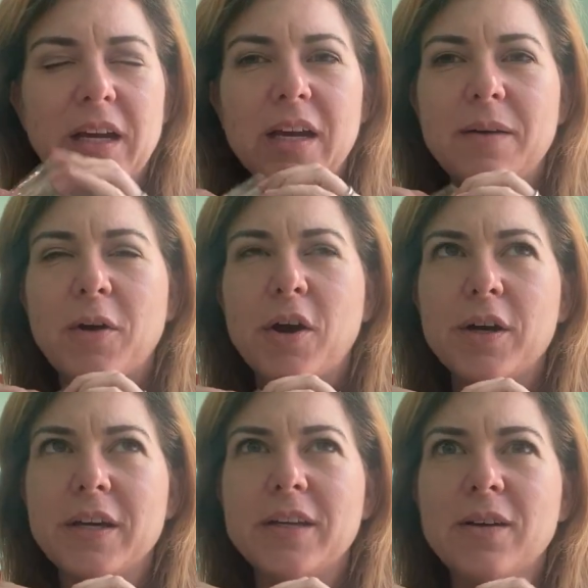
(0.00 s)
Um,
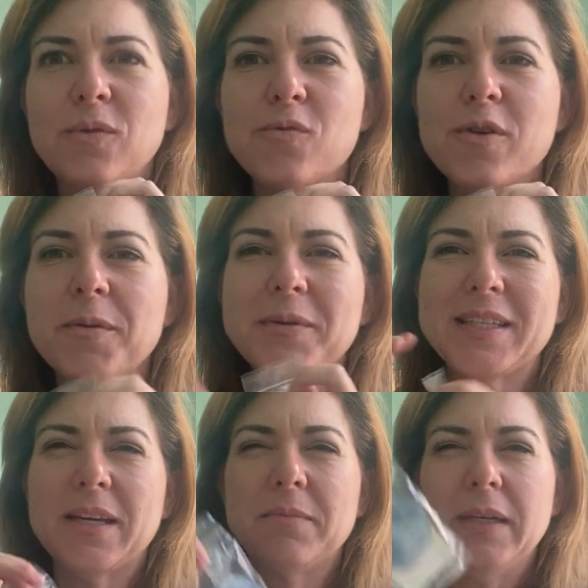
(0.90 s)
on Warm, it was
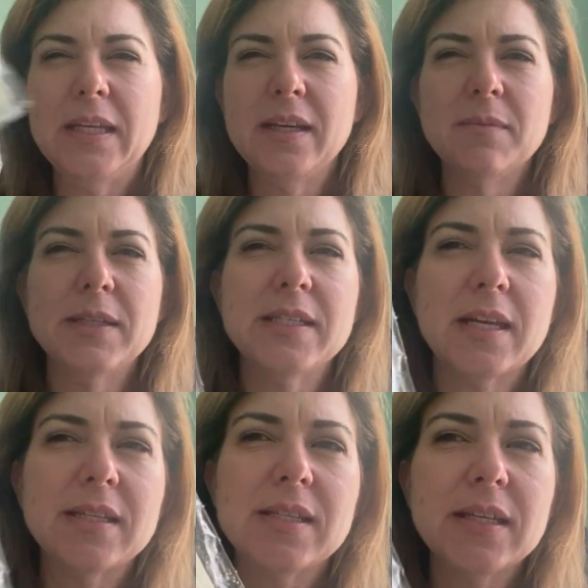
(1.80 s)
like a medium
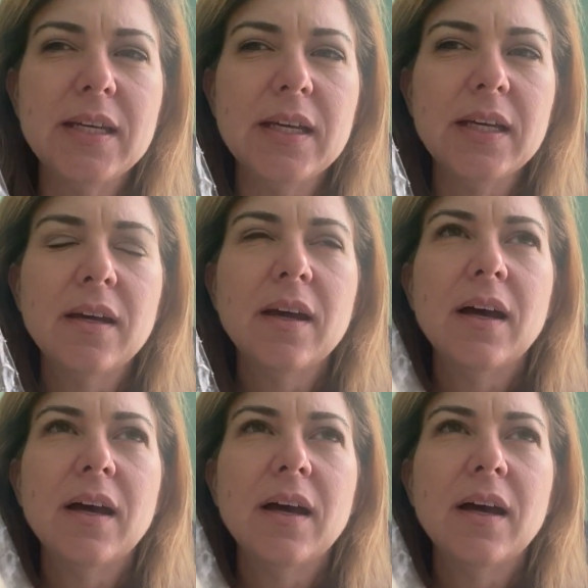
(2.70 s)
intensity.